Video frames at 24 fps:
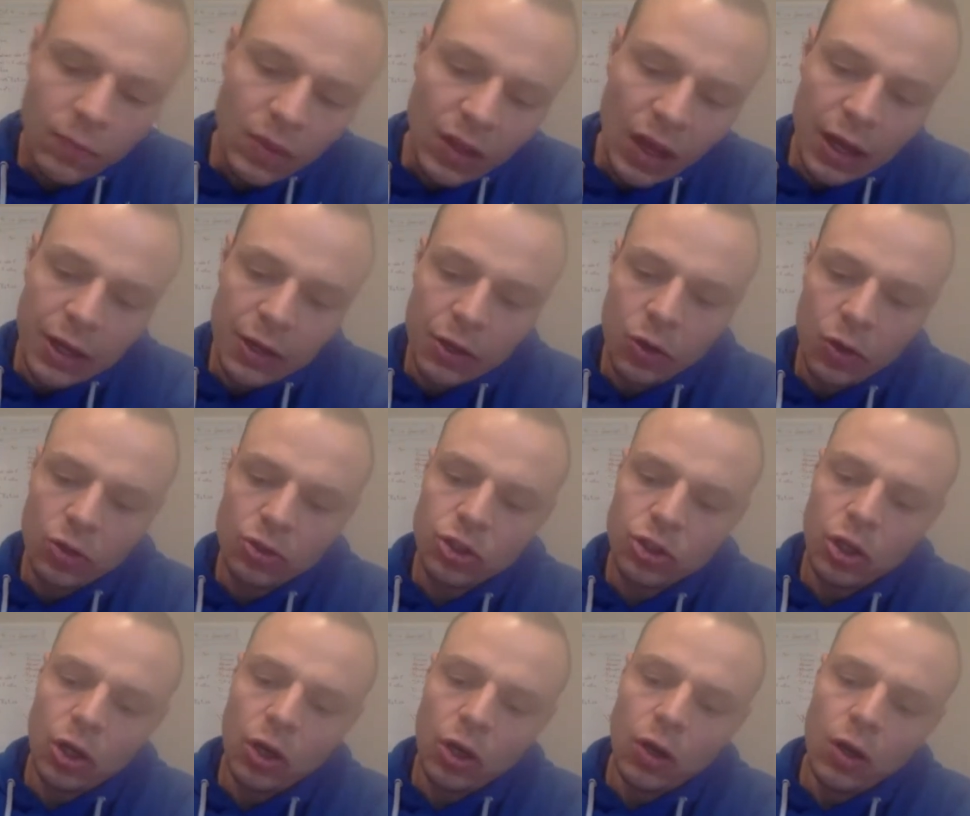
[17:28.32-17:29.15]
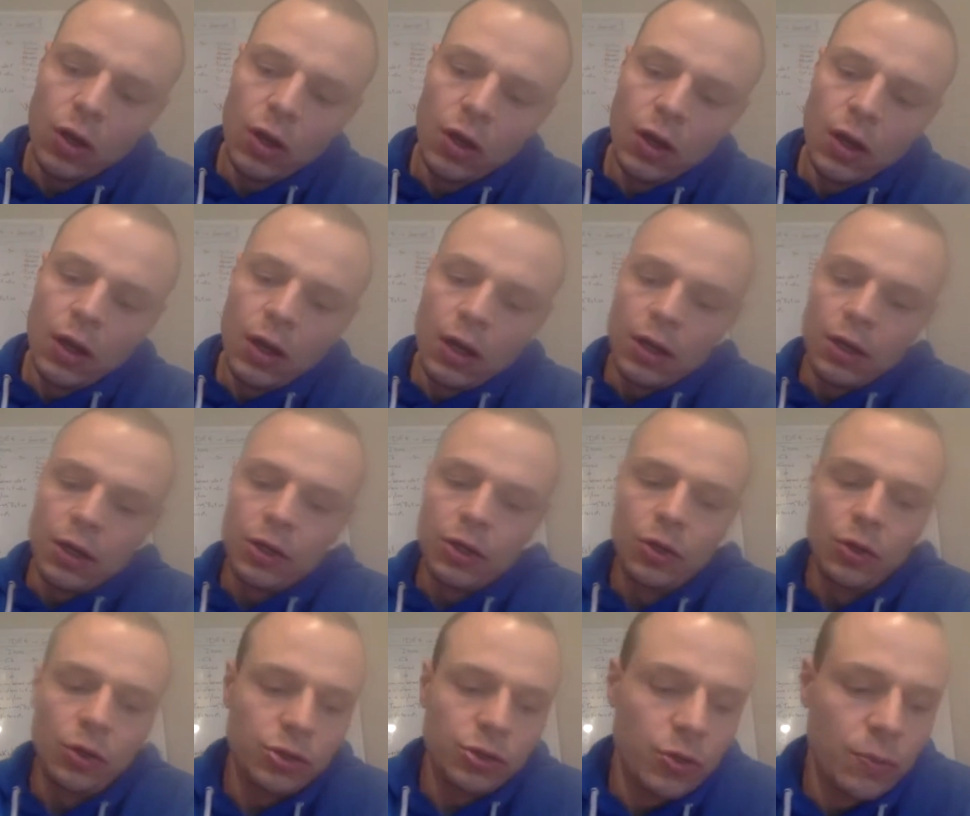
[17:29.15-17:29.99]
You
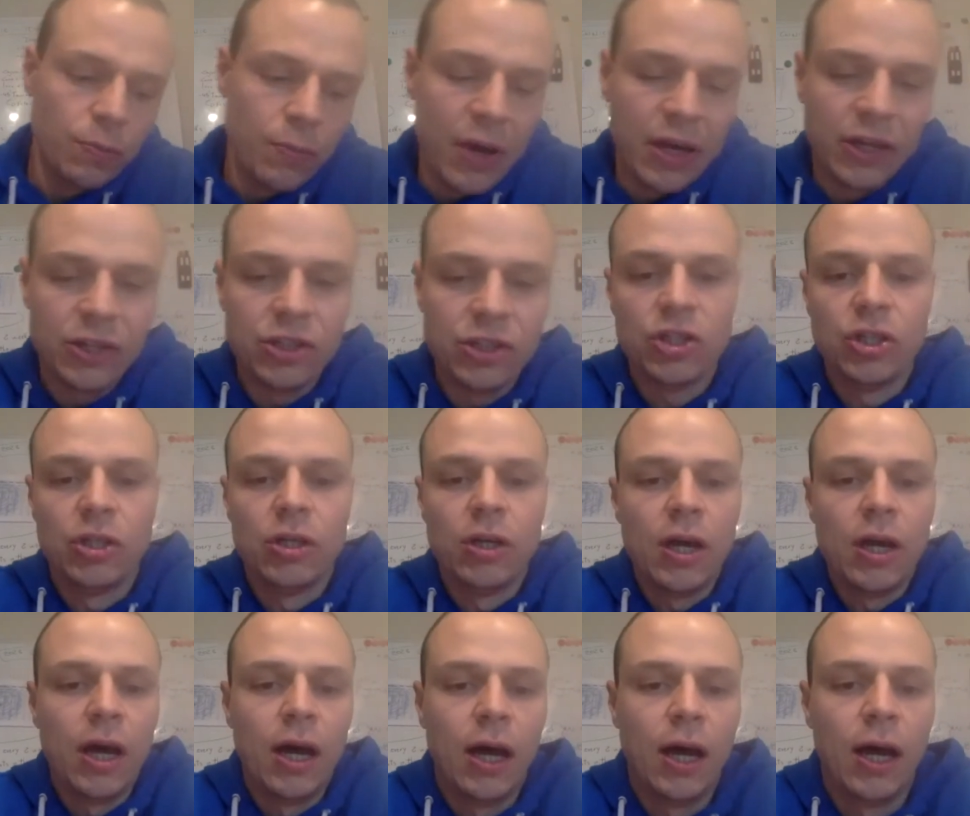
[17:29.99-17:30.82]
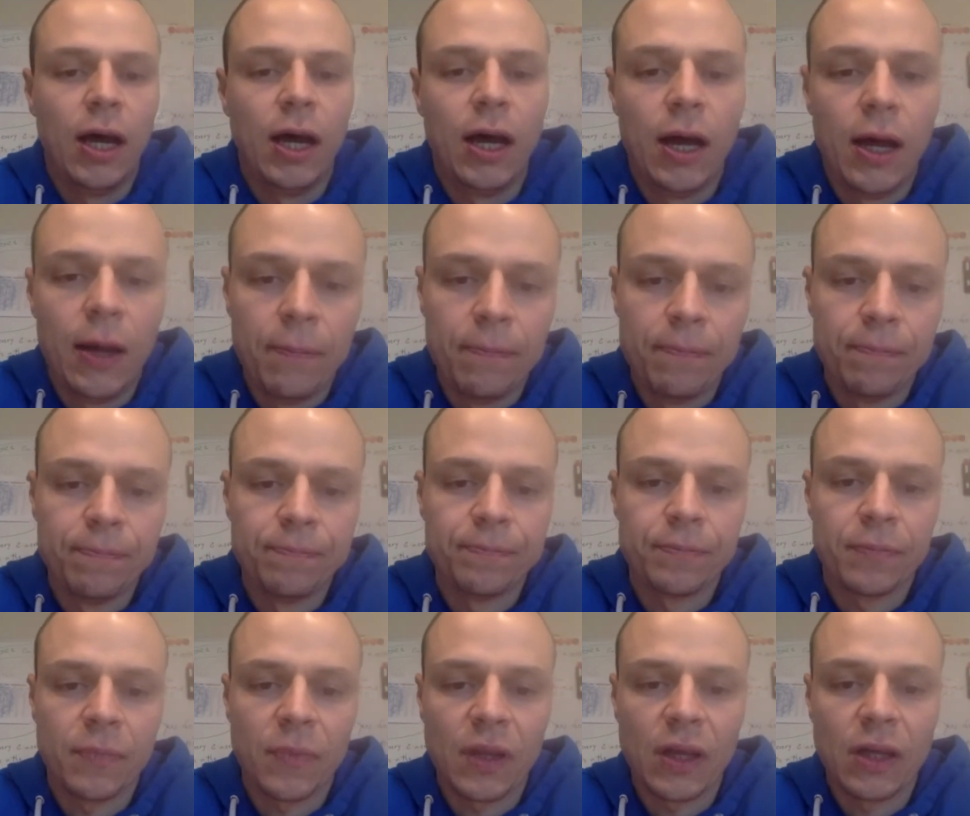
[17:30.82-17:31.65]
also mentioned
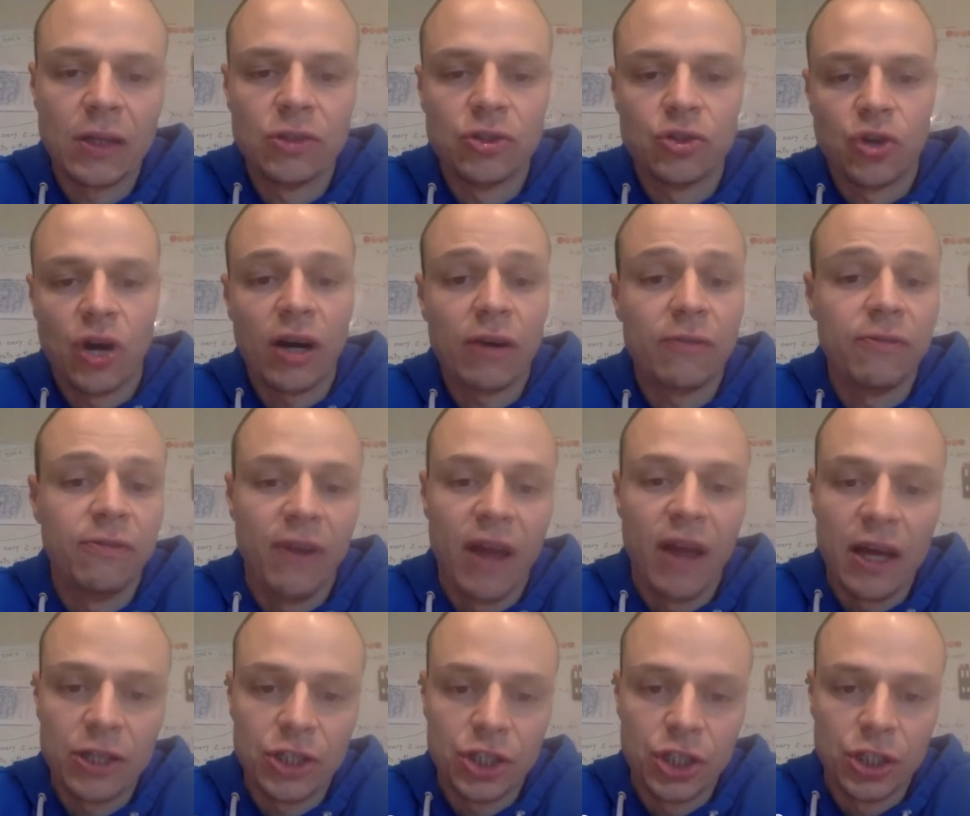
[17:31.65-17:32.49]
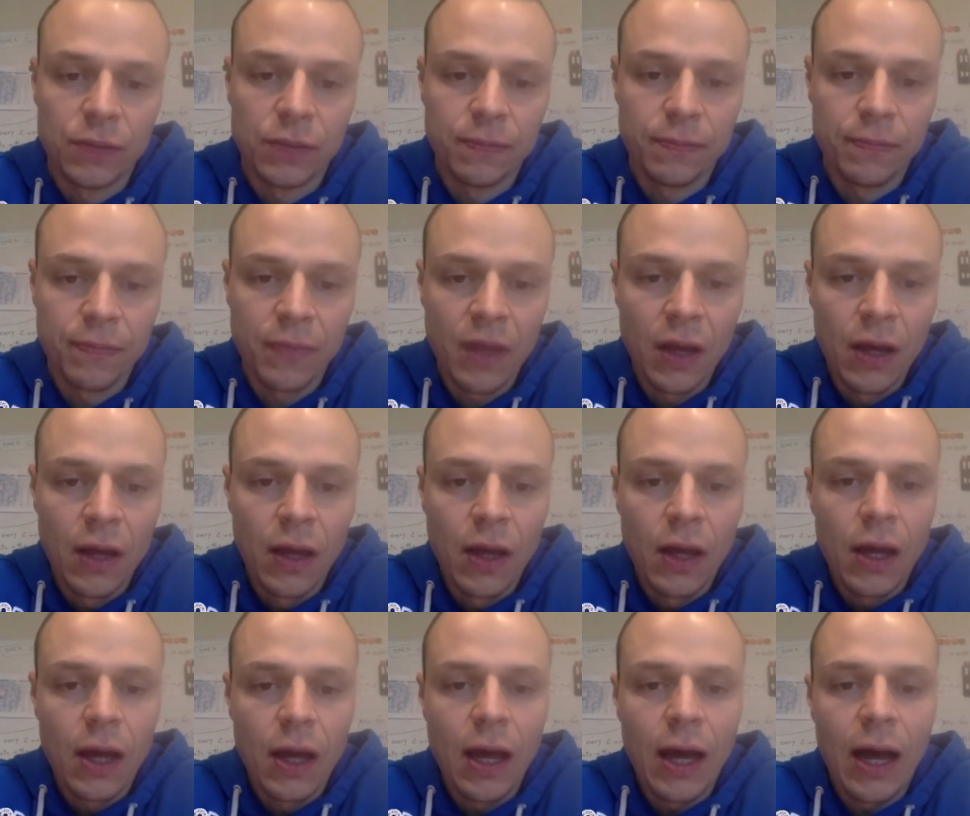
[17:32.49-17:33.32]
trunk flexion.
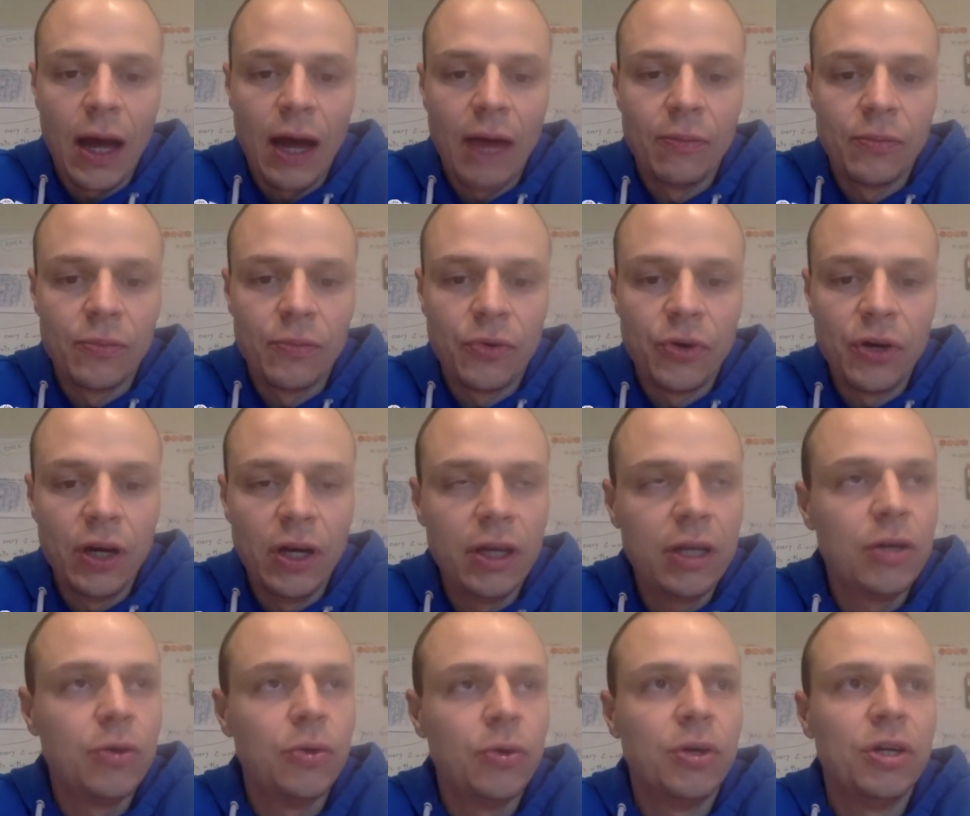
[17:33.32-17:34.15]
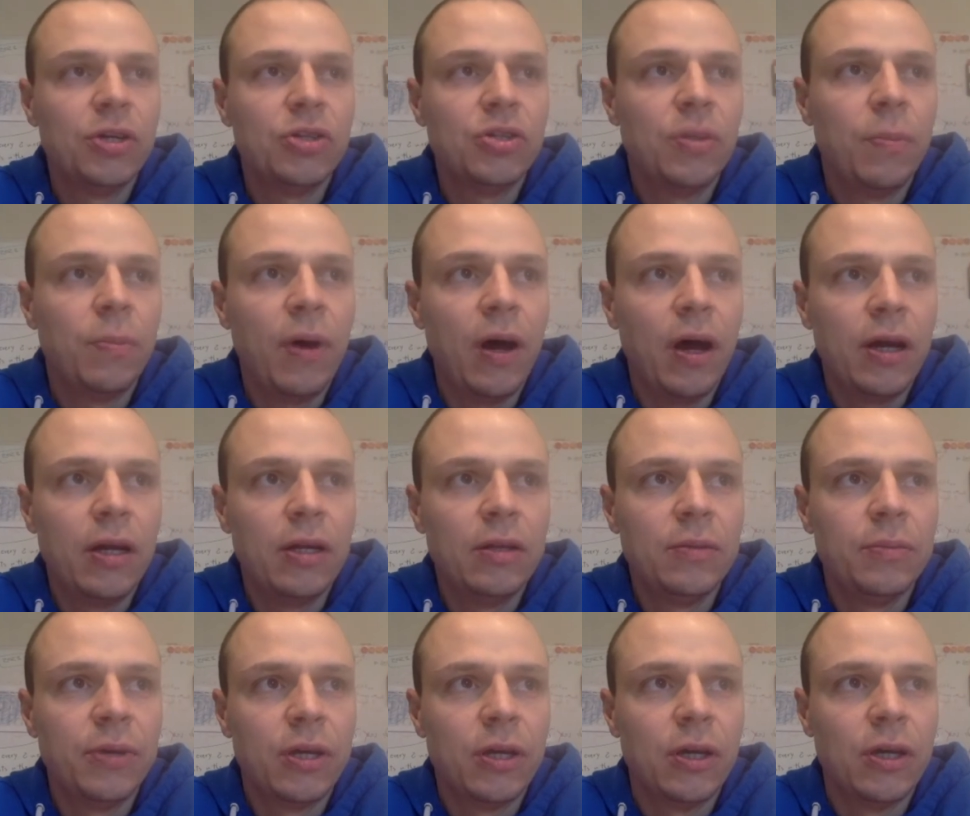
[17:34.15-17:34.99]
I'm really curious about
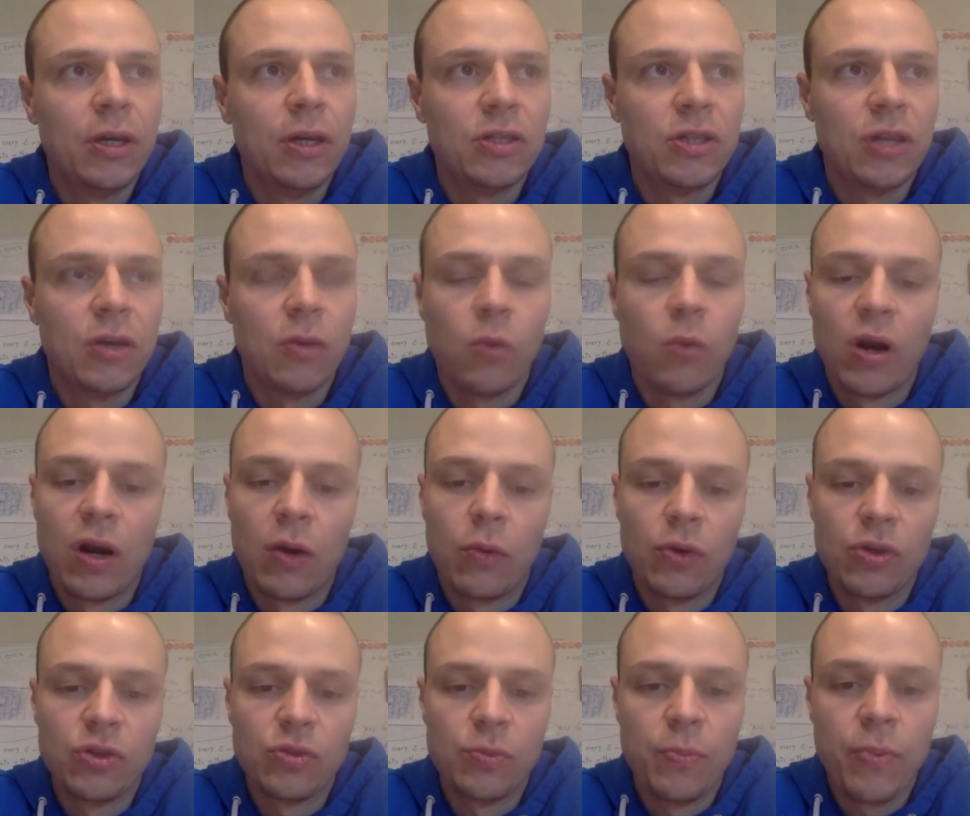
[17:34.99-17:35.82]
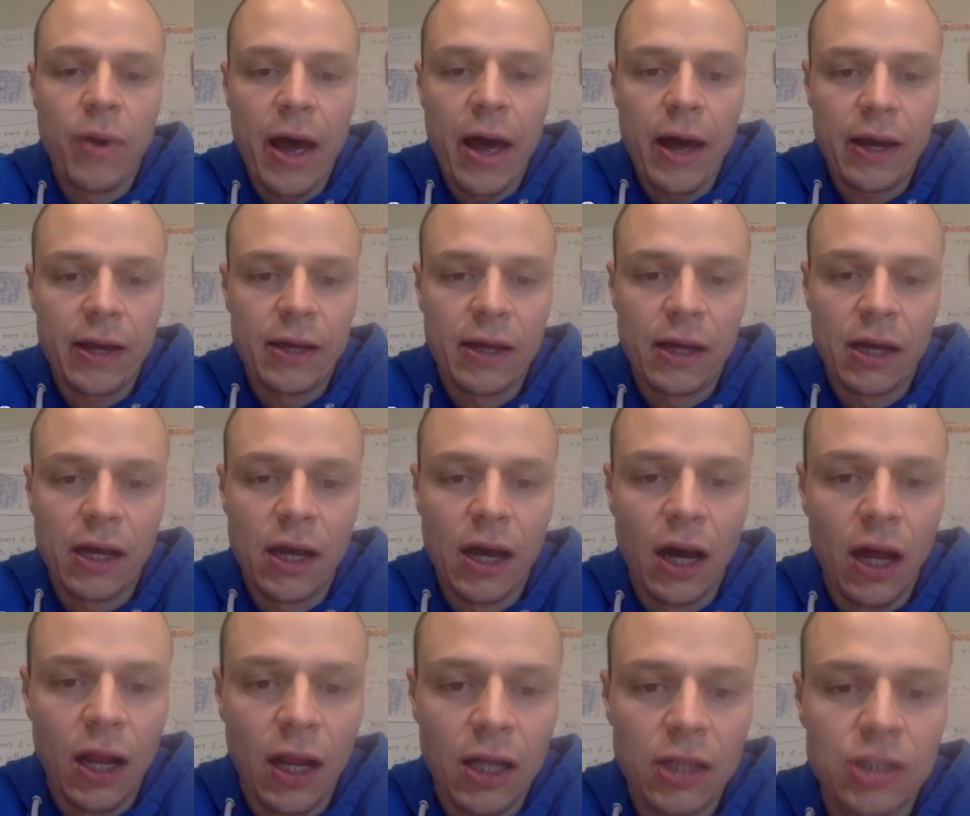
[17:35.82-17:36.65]
it because when I was back in
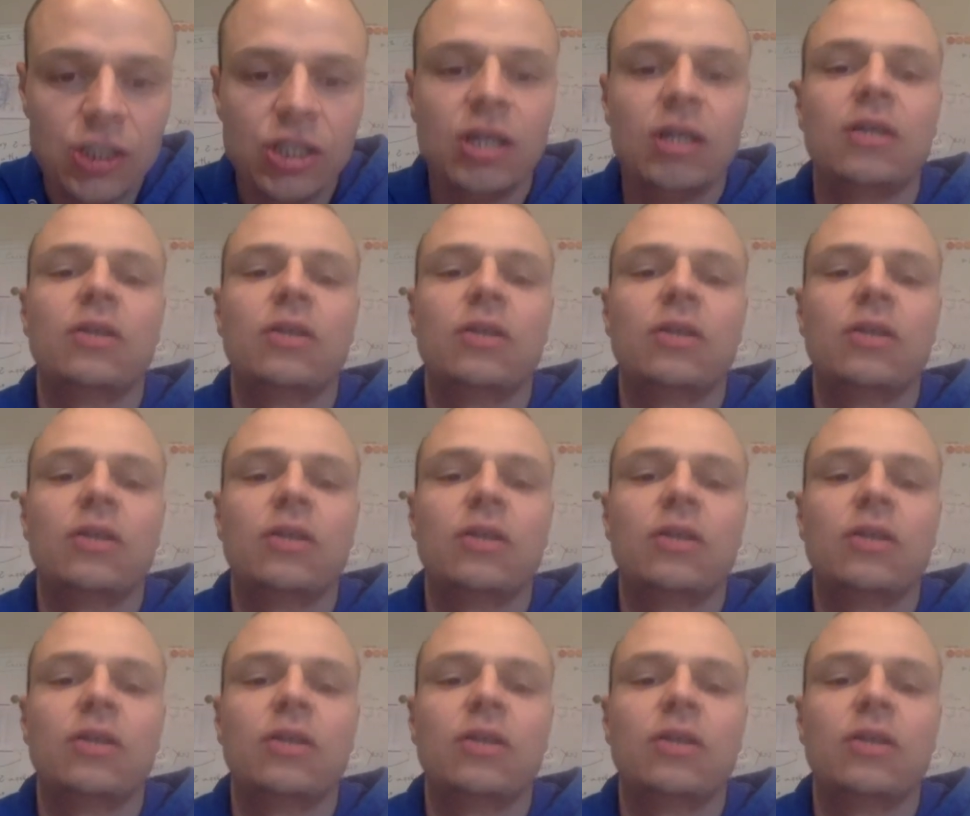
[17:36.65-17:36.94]
college,